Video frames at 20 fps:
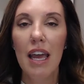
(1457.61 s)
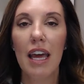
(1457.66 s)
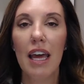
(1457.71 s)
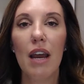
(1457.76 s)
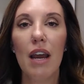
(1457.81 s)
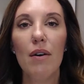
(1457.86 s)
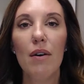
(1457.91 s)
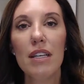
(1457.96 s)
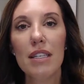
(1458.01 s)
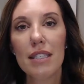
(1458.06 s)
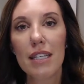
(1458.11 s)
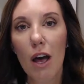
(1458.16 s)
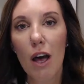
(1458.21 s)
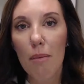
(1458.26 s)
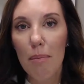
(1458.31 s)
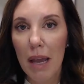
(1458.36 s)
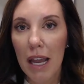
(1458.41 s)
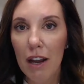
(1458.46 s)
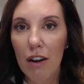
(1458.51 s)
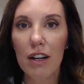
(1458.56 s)
And I always
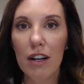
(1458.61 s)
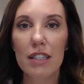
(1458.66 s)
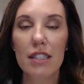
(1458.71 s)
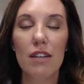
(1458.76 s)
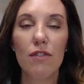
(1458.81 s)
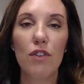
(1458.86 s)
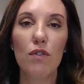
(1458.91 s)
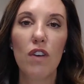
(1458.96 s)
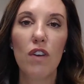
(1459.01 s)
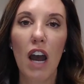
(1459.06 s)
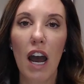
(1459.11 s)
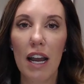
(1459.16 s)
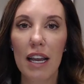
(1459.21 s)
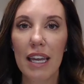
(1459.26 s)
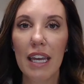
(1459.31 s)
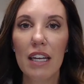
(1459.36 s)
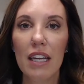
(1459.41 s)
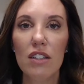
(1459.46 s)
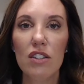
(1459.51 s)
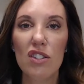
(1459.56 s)
tell parents, if you've got
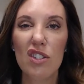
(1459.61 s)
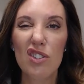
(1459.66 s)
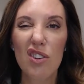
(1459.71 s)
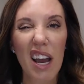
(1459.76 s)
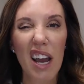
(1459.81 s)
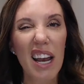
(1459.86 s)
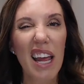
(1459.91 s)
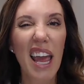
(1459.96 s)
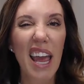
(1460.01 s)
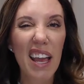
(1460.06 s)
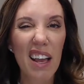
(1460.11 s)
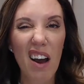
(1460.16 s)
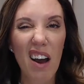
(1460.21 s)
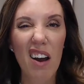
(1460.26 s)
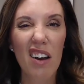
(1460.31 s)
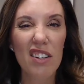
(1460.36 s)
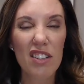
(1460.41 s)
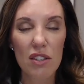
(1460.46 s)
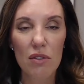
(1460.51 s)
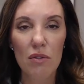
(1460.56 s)
kids, try to hang
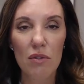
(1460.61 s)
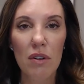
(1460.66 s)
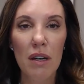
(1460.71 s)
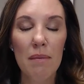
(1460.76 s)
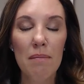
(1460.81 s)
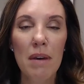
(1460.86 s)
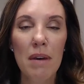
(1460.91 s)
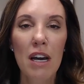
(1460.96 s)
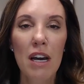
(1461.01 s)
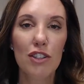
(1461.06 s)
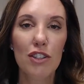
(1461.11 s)
on to them.